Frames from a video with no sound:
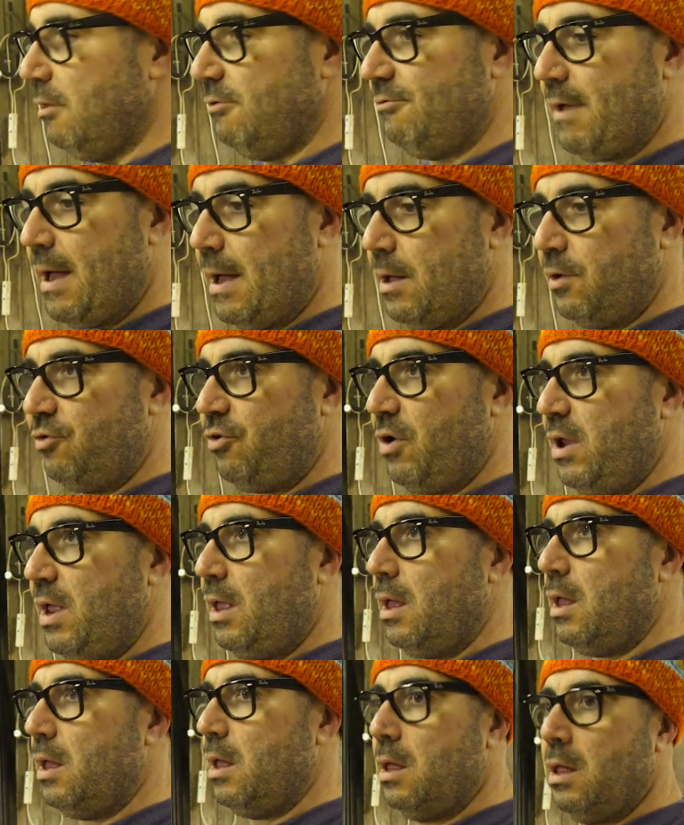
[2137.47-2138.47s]

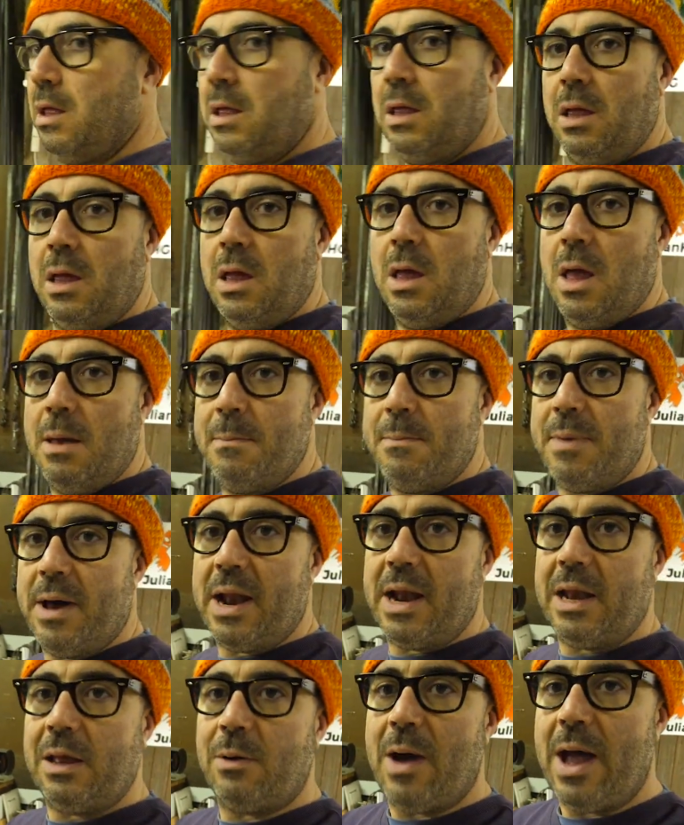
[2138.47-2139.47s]
foundry.
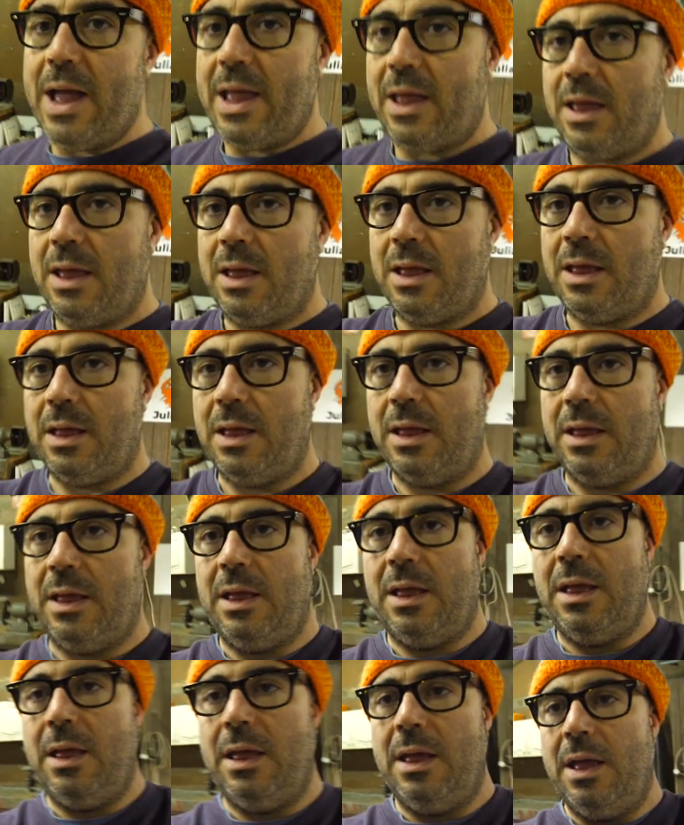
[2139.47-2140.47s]
But anyway,
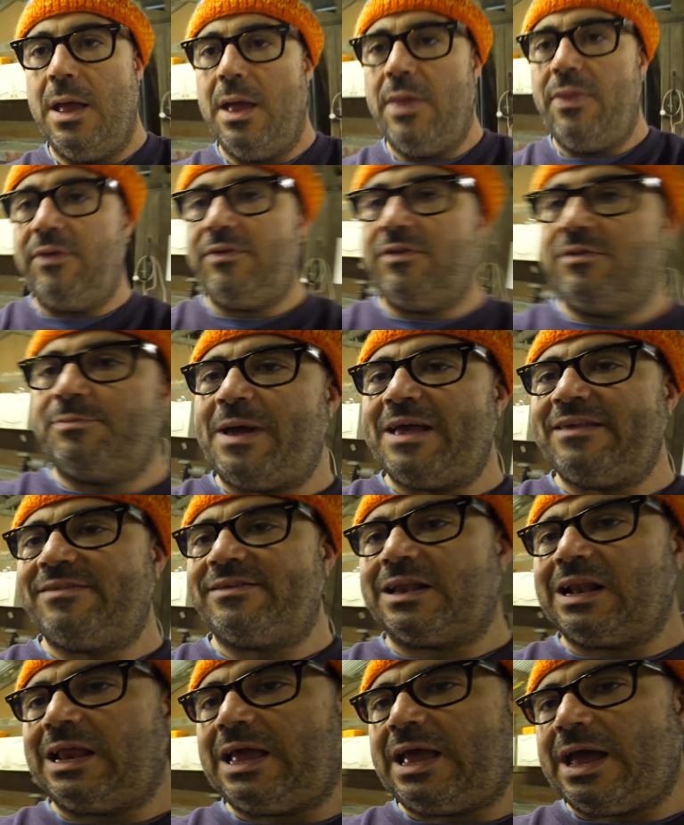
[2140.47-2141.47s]
this is
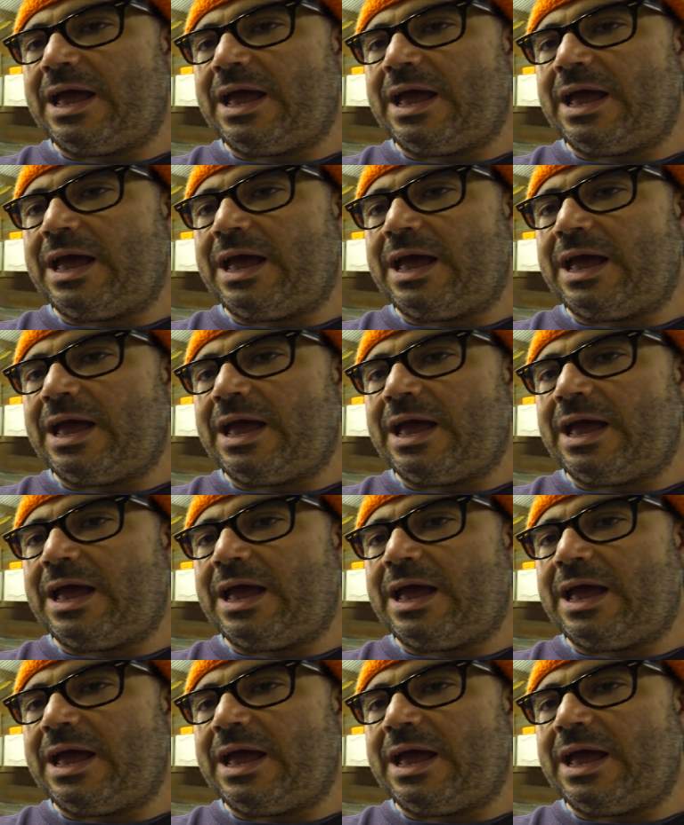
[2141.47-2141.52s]
basically